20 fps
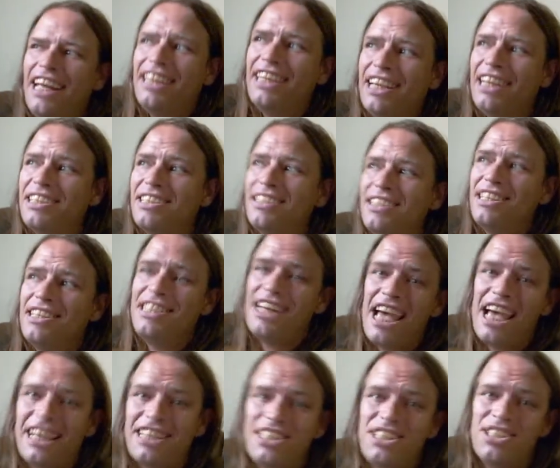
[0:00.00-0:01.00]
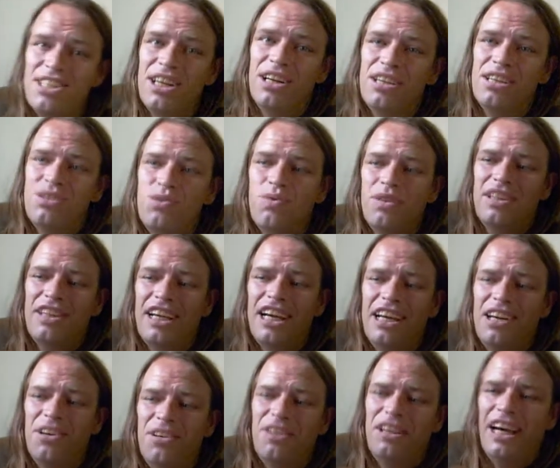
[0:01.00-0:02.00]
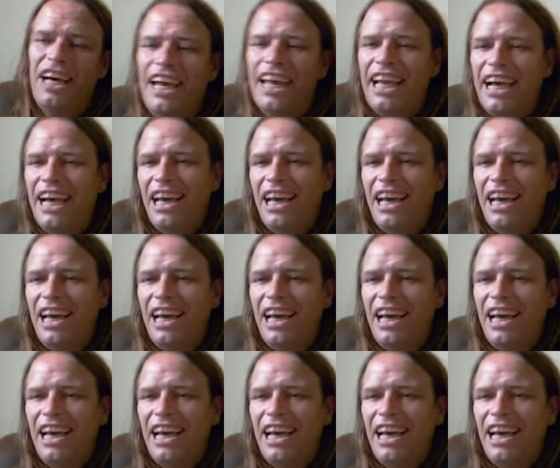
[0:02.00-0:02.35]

I think it's the texture is one thing I don't like.